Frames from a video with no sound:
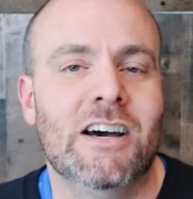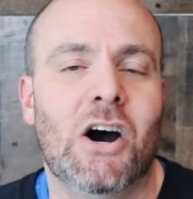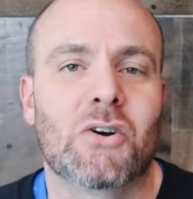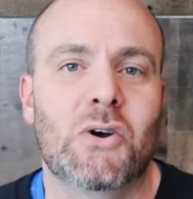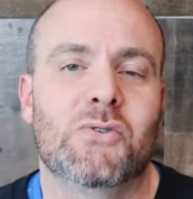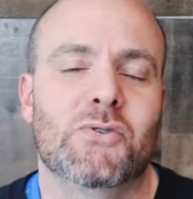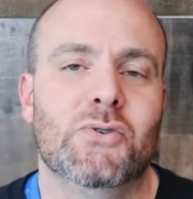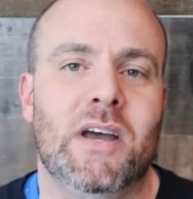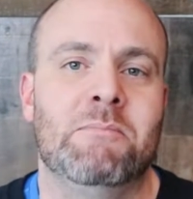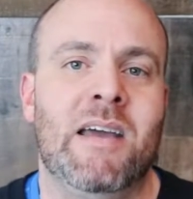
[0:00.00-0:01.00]
I'll go
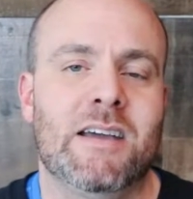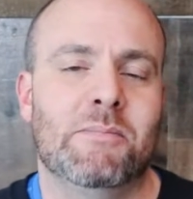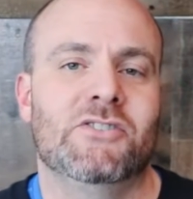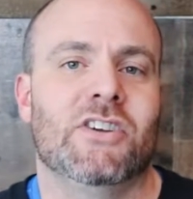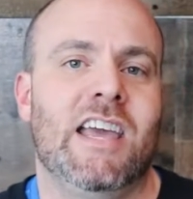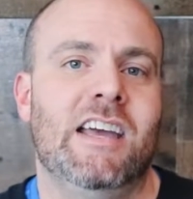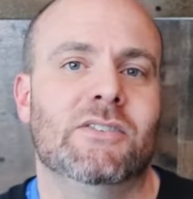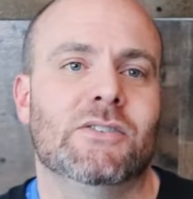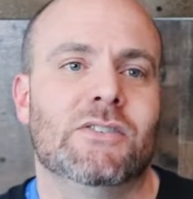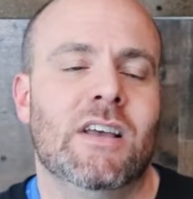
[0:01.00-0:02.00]
through and make a bunch of
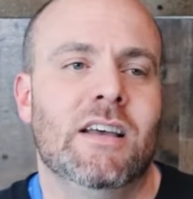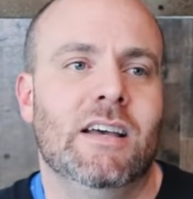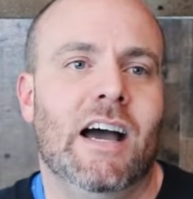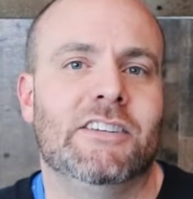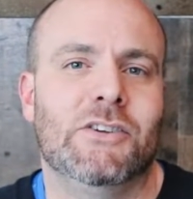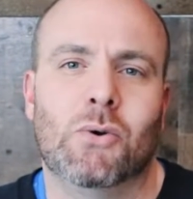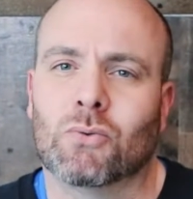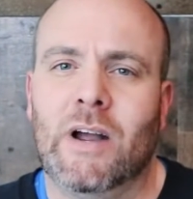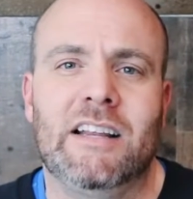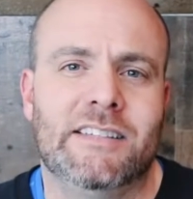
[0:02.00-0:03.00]
candles. I don't
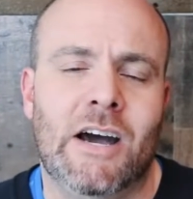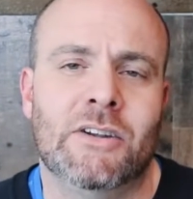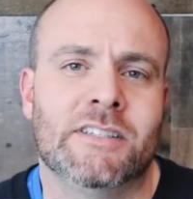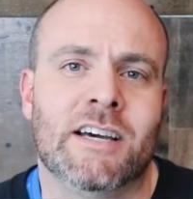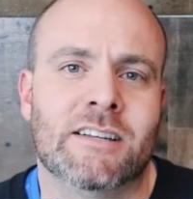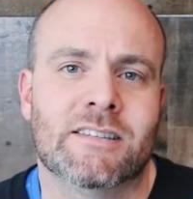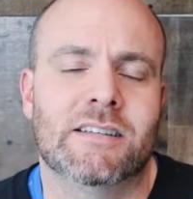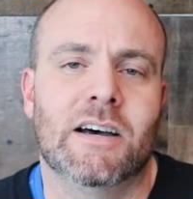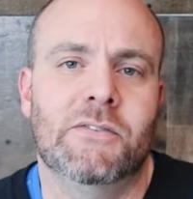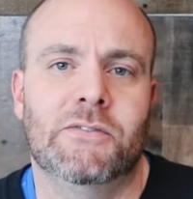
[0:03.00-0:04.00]
write down a ton of
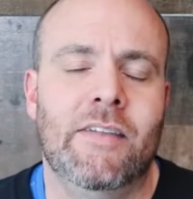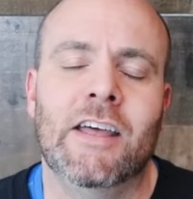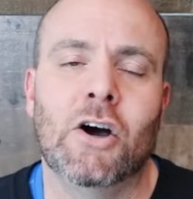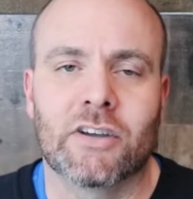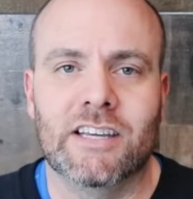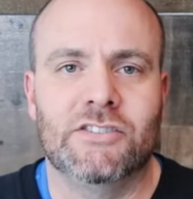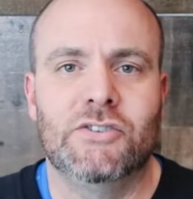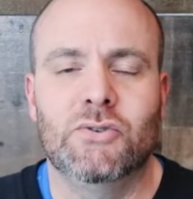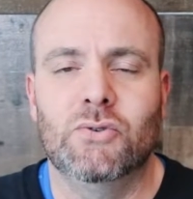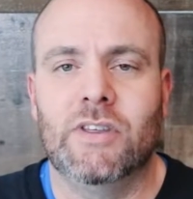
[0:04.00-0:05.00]
stuff, and then I'll get
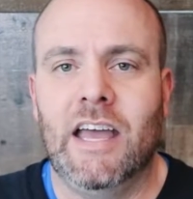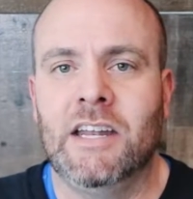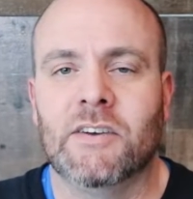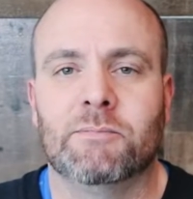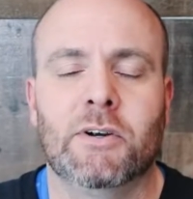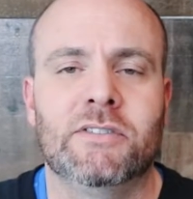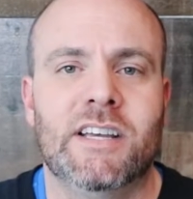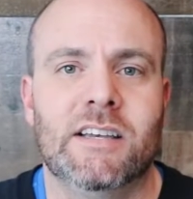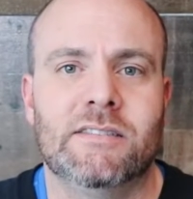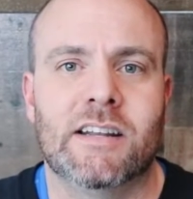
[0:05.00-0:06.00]
to the end of burn
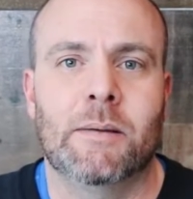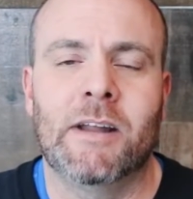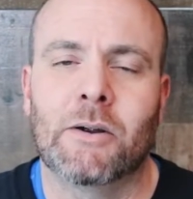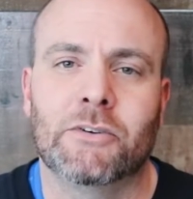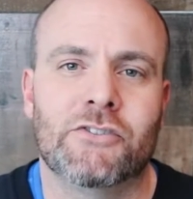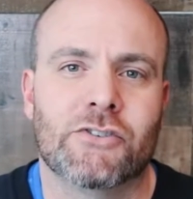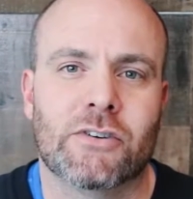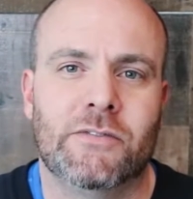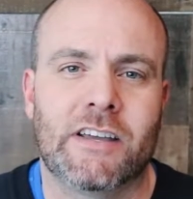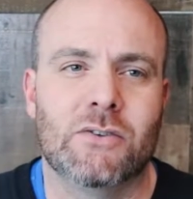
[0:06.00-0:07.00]
test and I'm not really
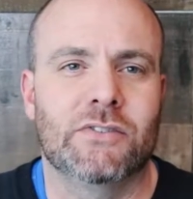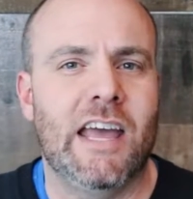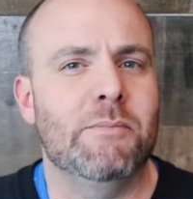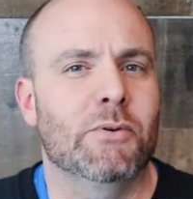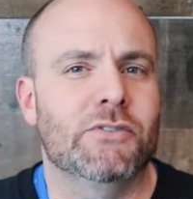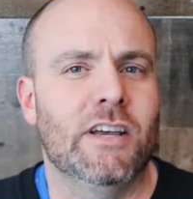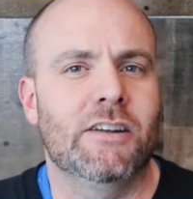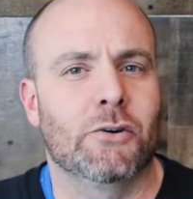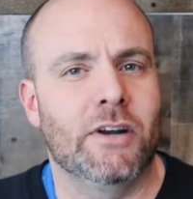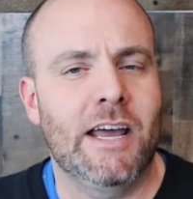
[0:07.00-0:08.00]
sure if I used
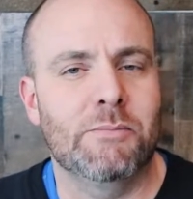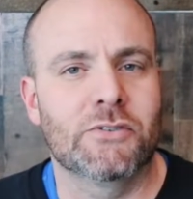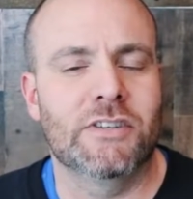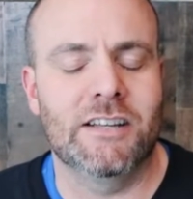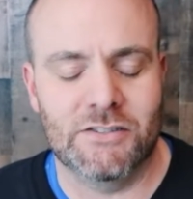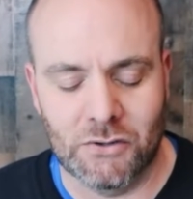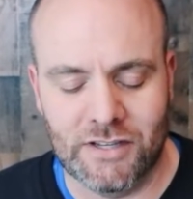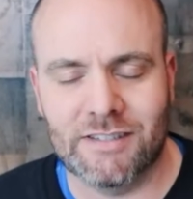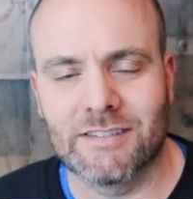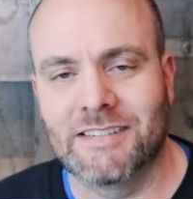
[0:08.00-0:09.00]
8% or 9%. So
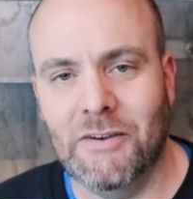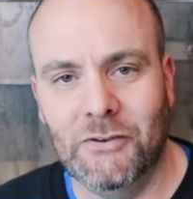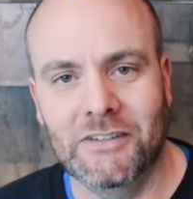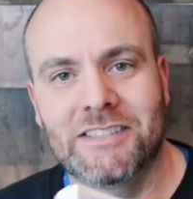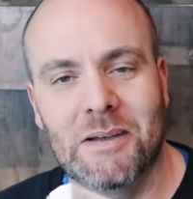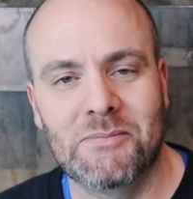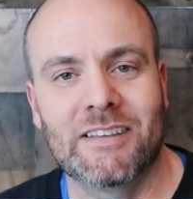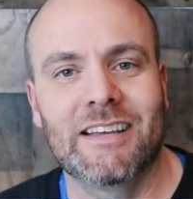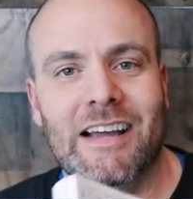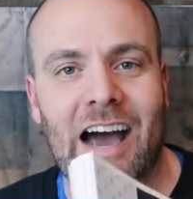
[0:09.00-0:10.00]
this is definitely
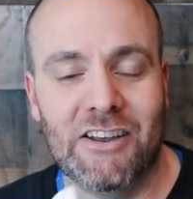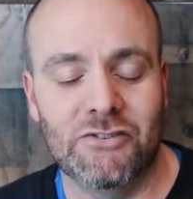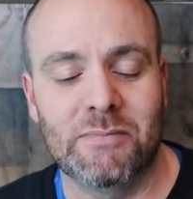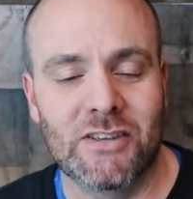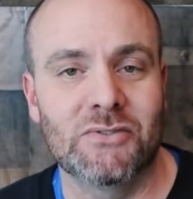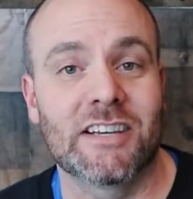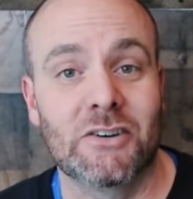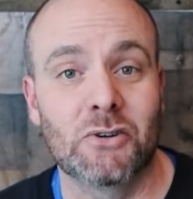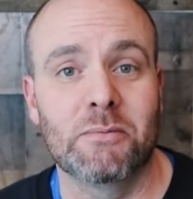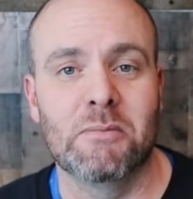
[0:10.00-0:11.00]
something that I should be using
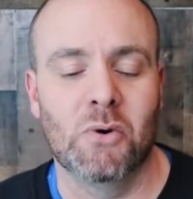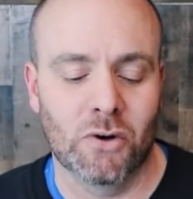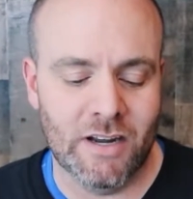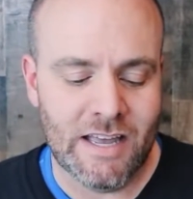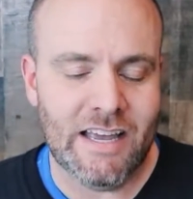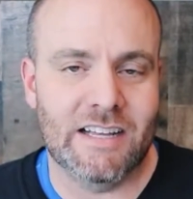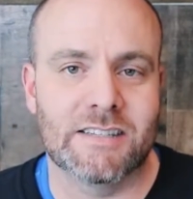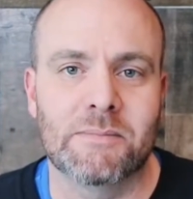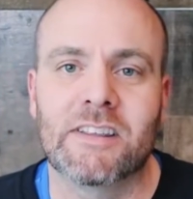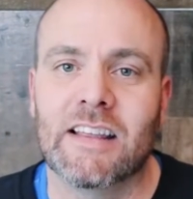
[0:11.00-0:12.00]
a little bit more, and
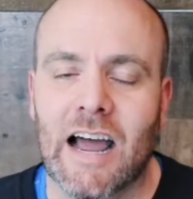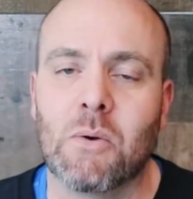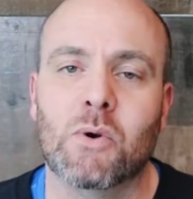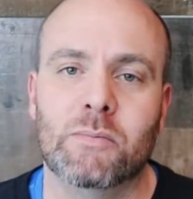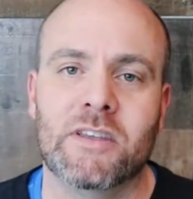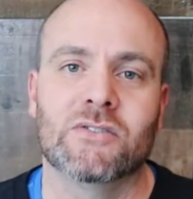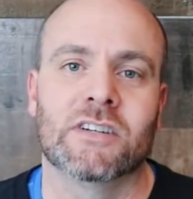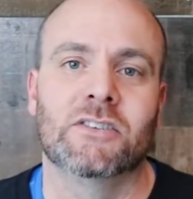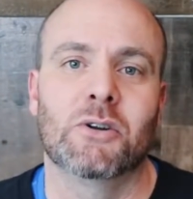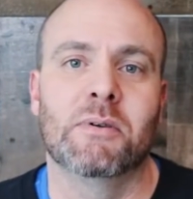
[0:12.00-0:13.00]
something that I will be using
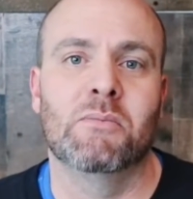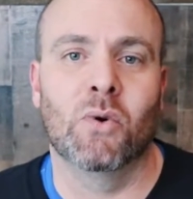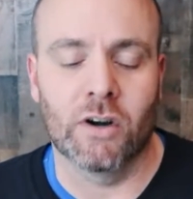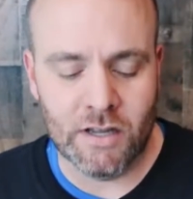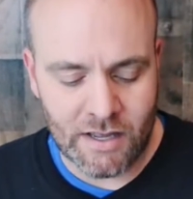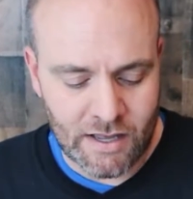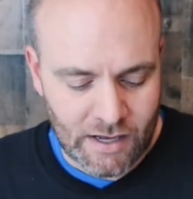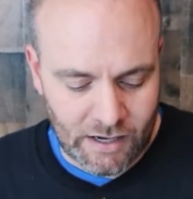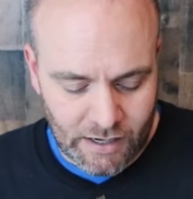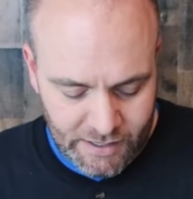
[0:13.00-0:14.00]
a little bit more.
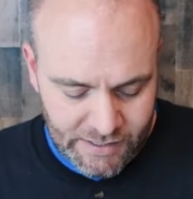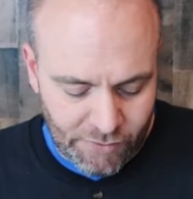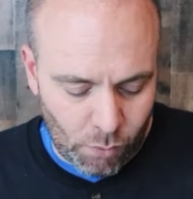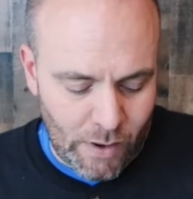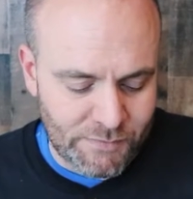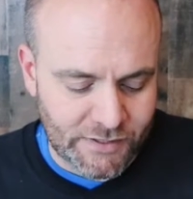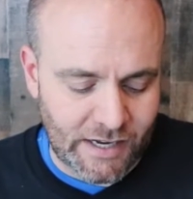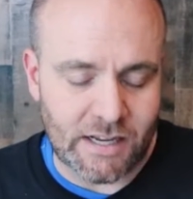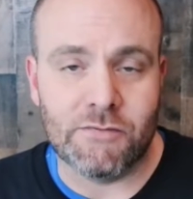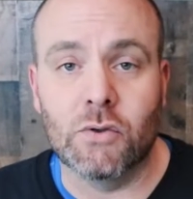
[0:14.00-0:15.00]
Now the
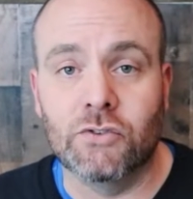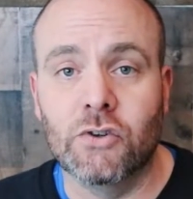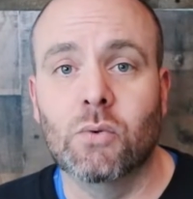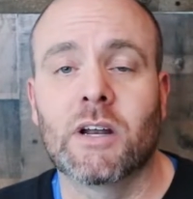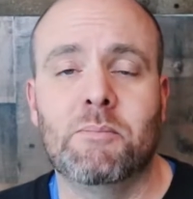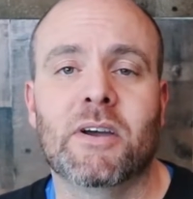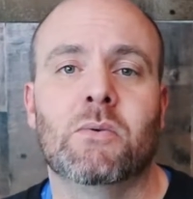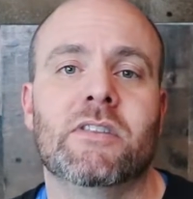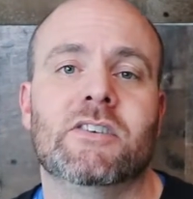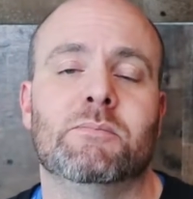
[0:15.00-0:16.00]
website, if you do want to pick
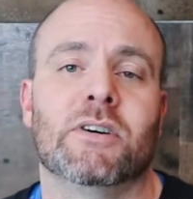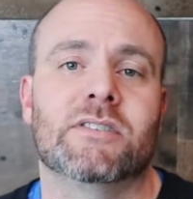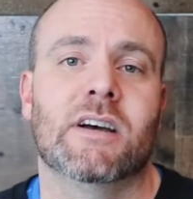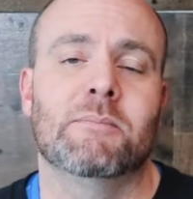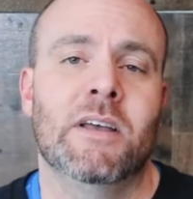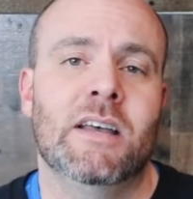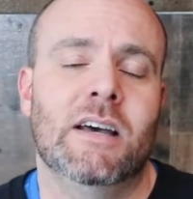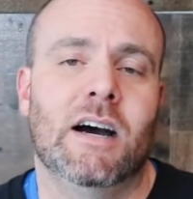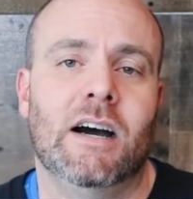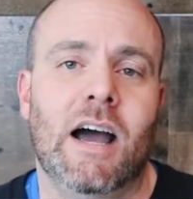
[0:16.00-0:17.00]
one of these books up,
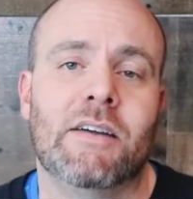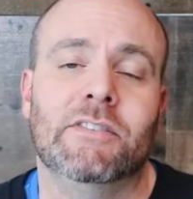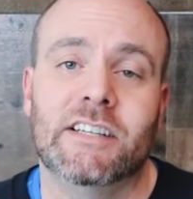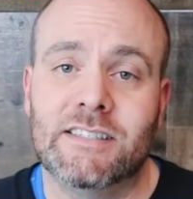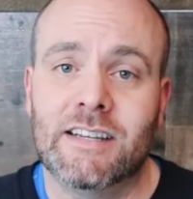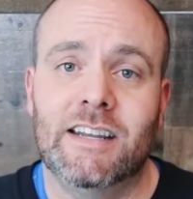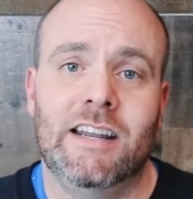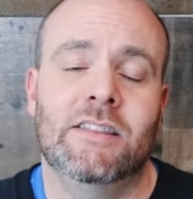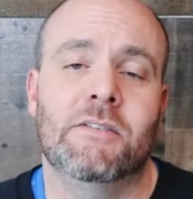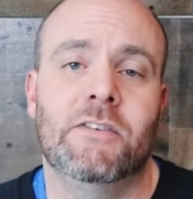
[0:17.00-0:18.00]
I've listed
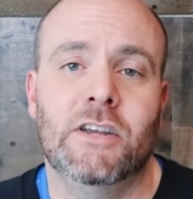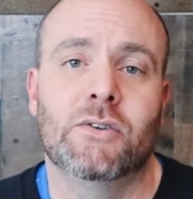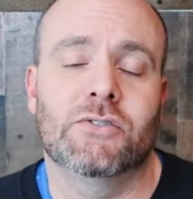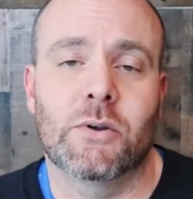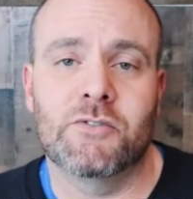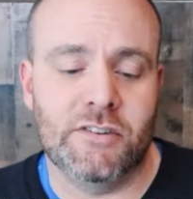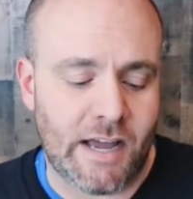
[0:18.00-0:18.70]
it in the video description